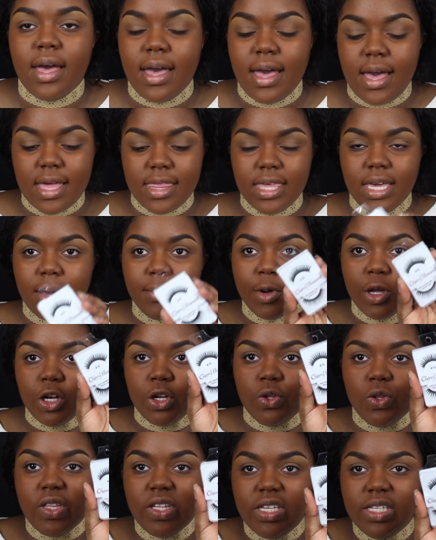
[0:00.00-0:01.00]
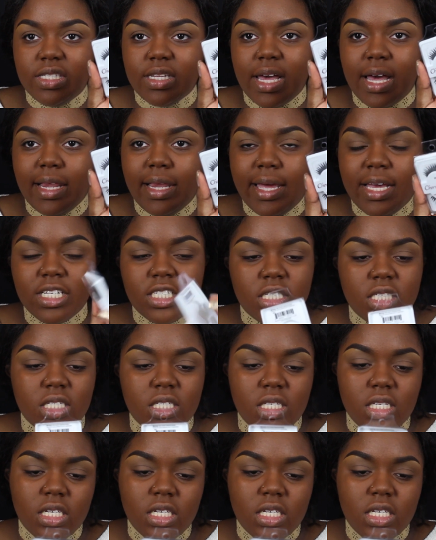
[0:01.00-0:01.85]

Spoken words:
I think I'm going to do these eyelashes.